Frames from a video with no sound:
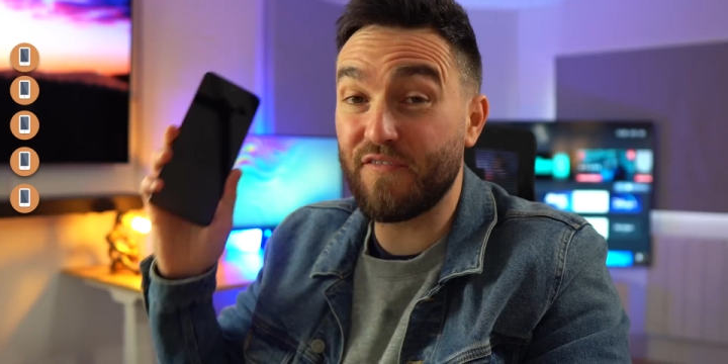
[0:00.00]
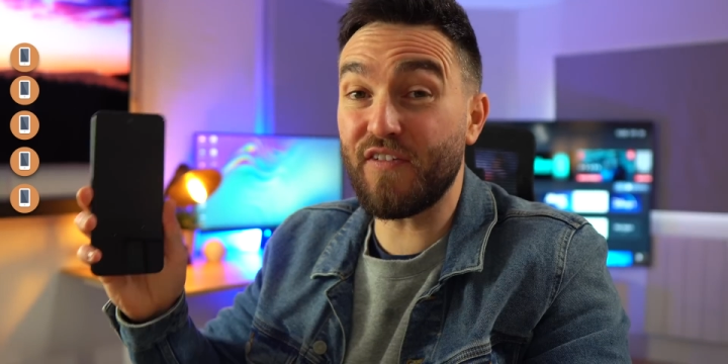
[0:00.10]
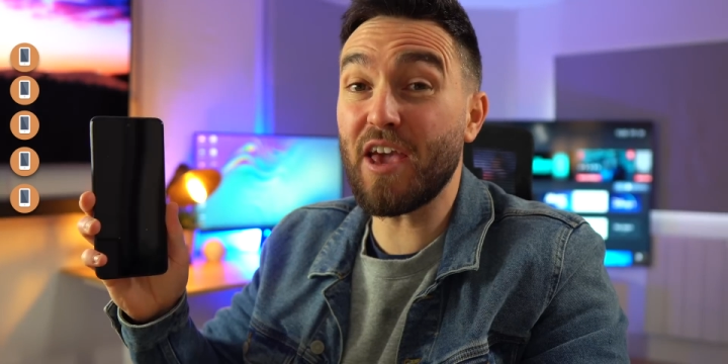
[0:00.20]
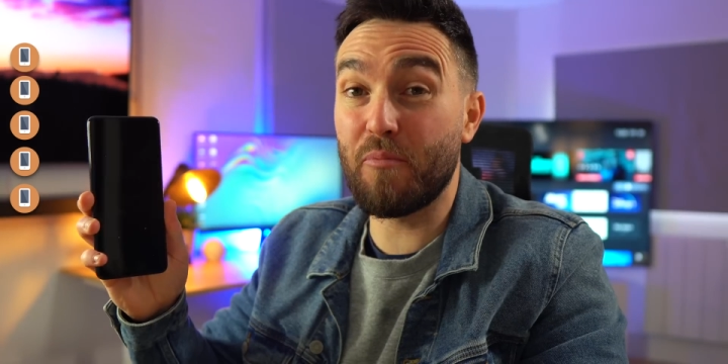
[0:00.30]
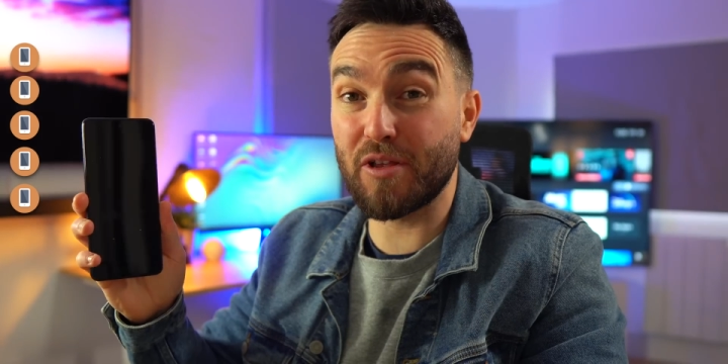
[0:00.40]
the
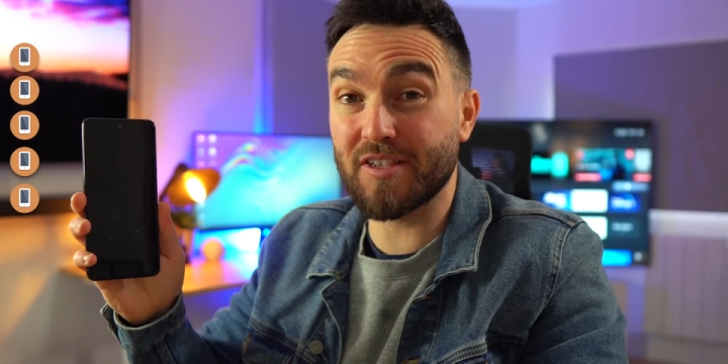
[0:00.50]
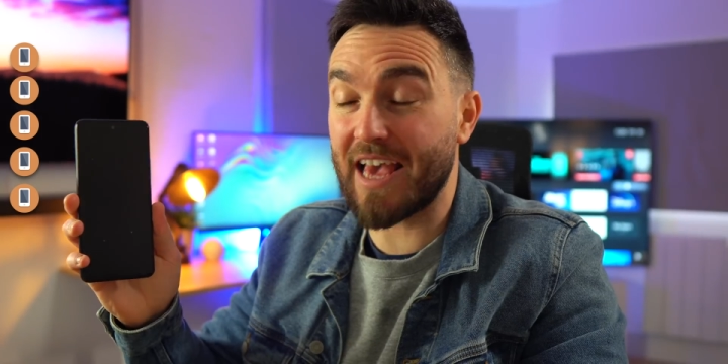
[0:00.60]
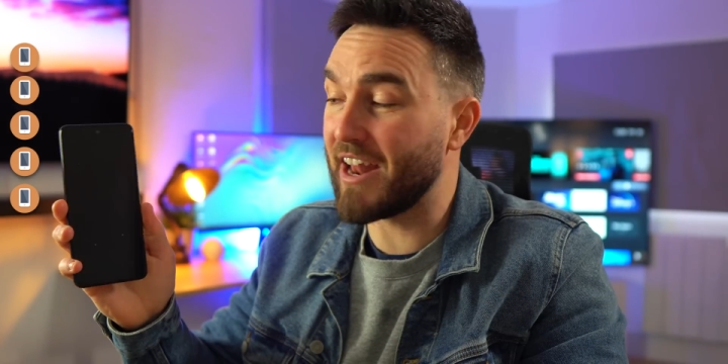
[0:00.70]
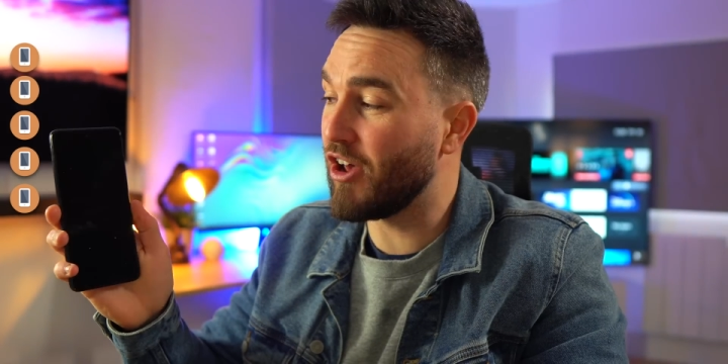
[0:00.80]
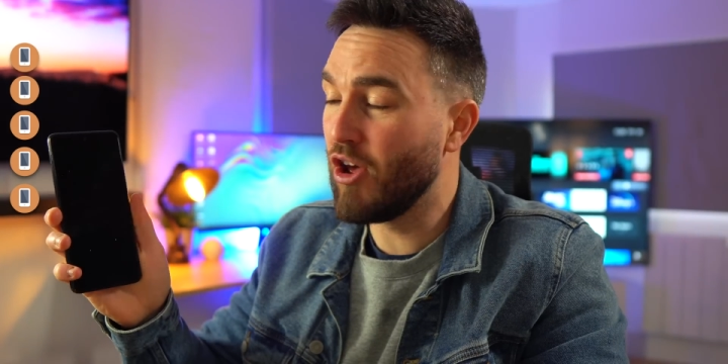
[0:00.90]
fingerprint
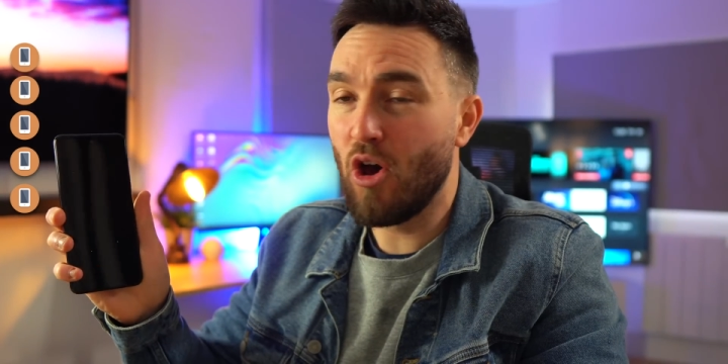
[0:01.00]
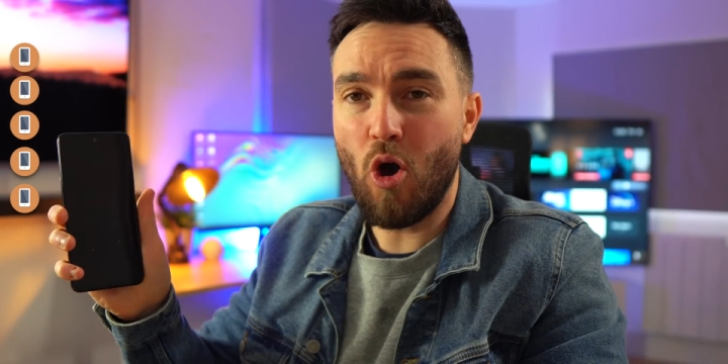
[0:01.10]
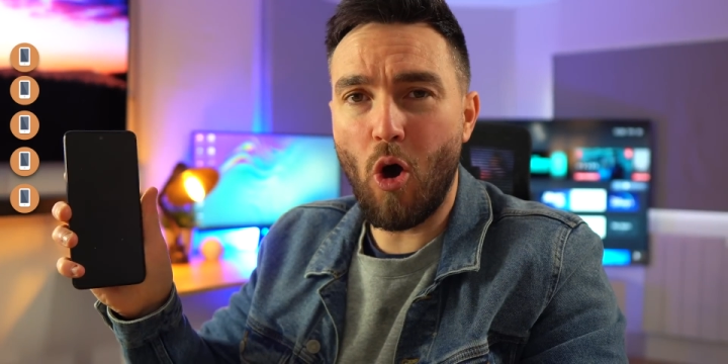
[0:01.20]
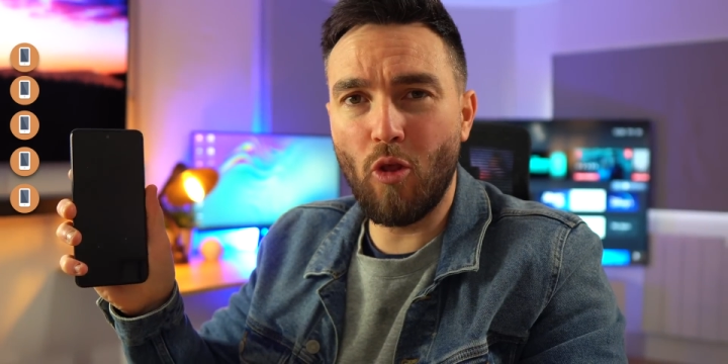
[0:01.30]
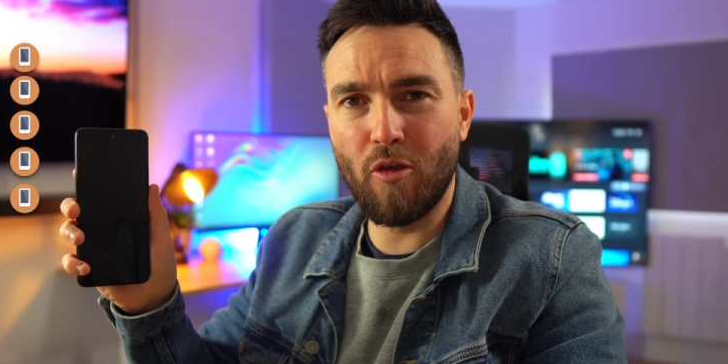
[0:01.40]
scanner
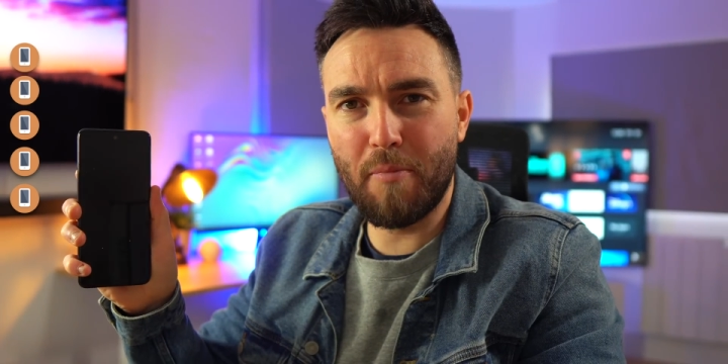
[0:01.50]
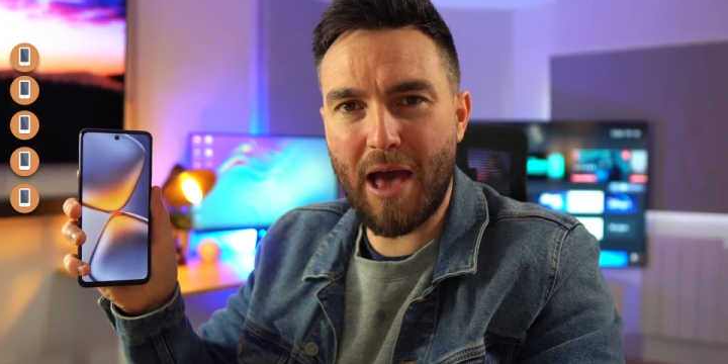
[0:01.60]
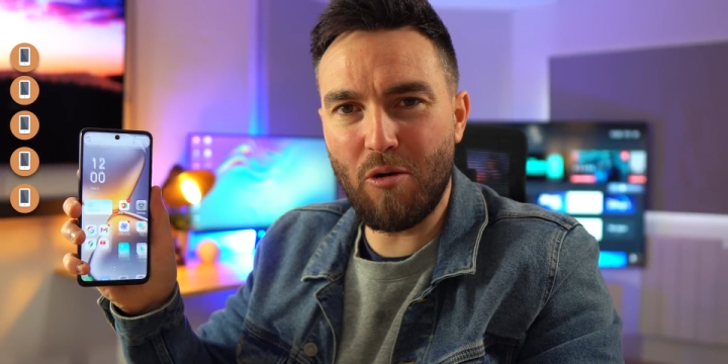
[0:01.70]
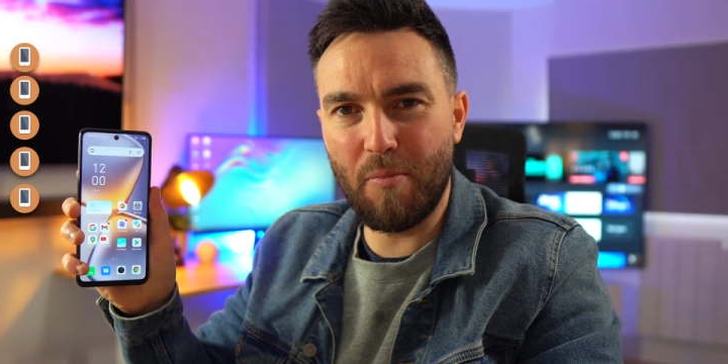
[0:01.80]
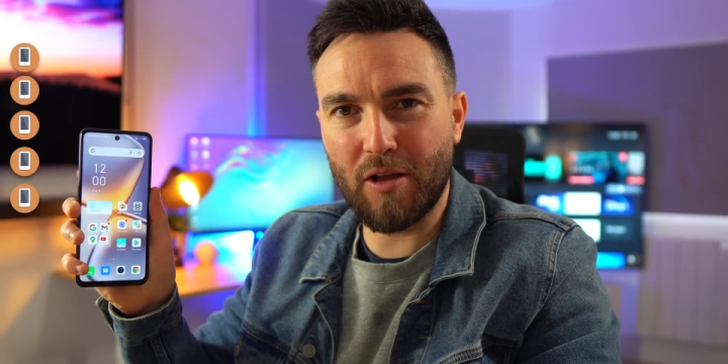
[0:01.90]
on the
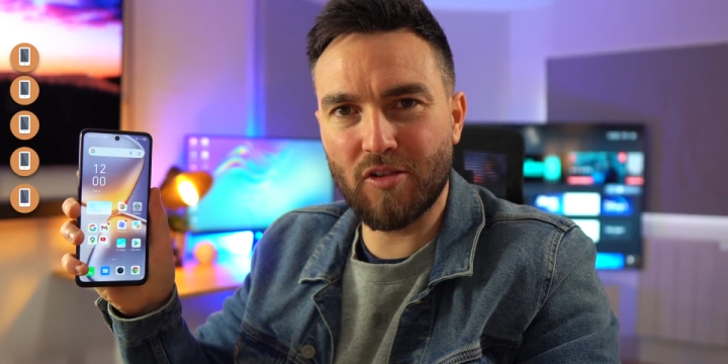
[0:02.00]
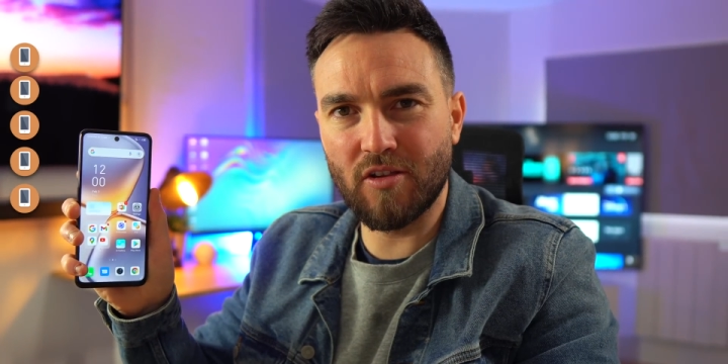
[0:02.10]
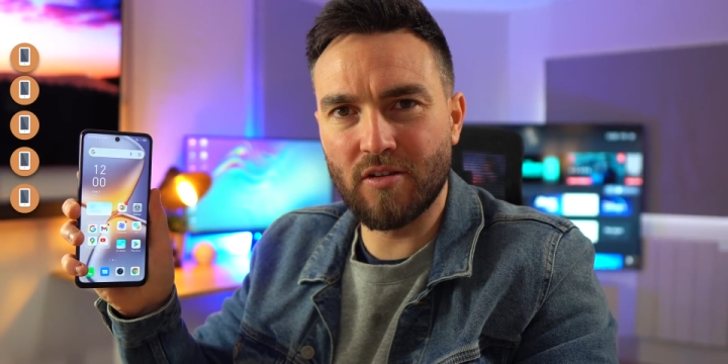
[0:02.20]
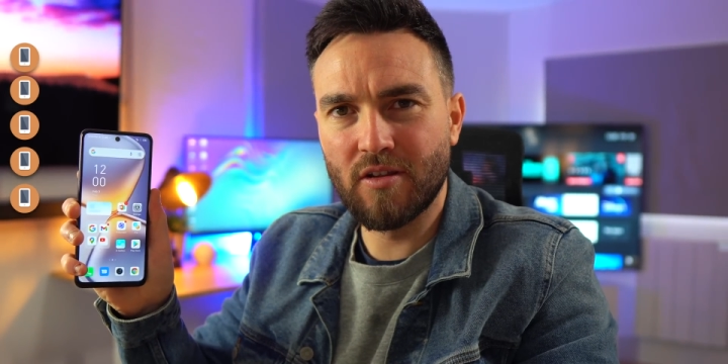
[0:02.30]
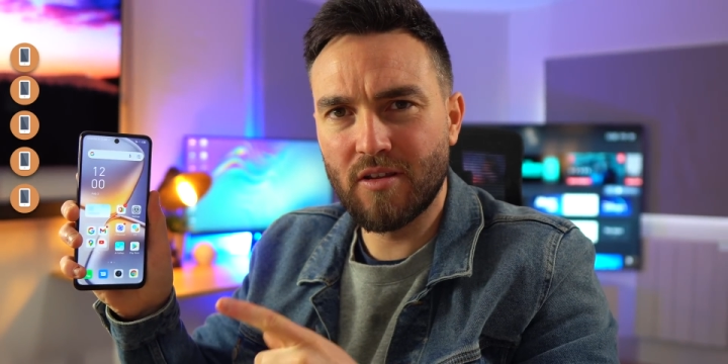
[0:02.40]
power
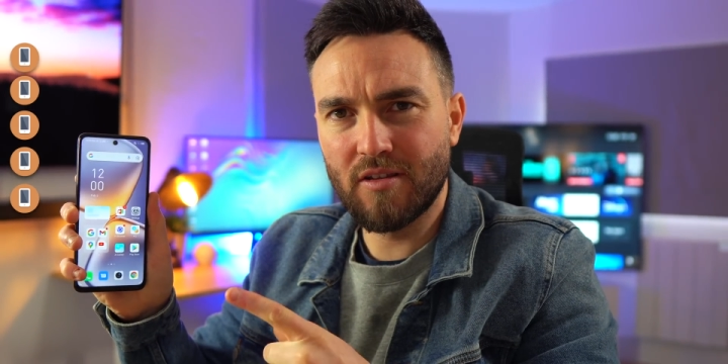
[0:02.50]
button.